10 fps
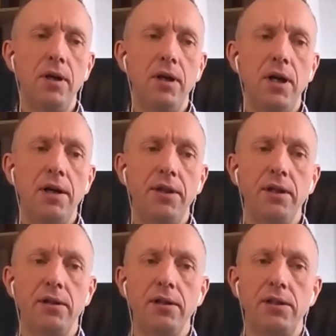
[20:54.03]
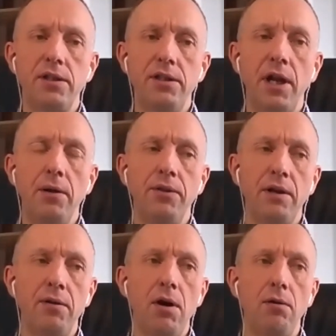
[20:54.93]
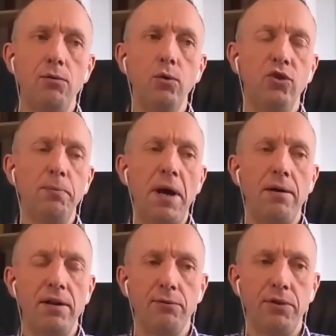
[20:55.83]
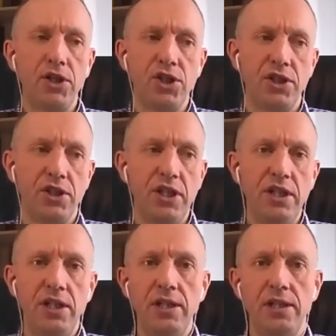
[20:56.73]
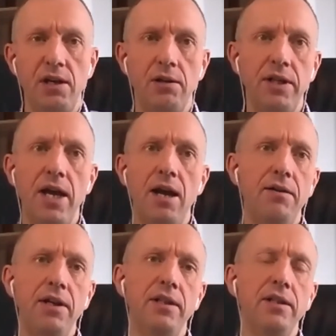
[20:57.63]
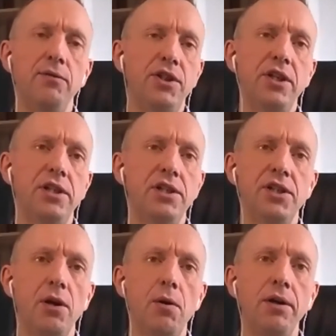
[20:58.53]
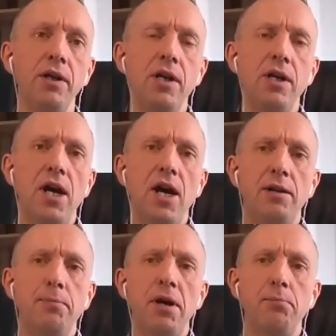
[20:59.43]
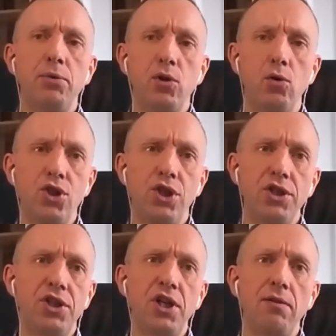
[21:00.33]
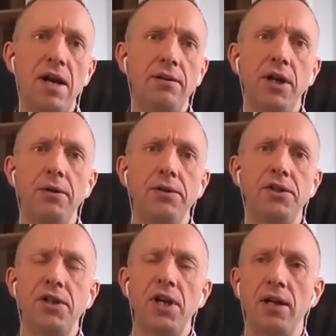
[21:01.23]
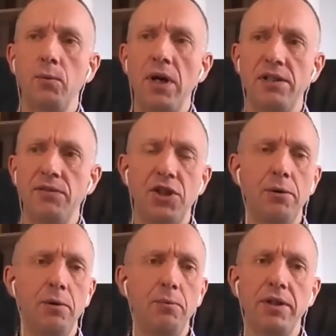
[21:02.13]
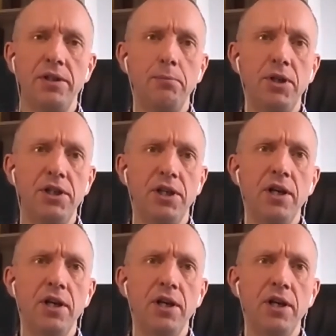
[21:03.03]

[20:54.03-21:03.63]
I think that, there are rules about infectious diseases, aren't there, in Leviticus and so on, and about precautions around those and ways of determining whether somebody's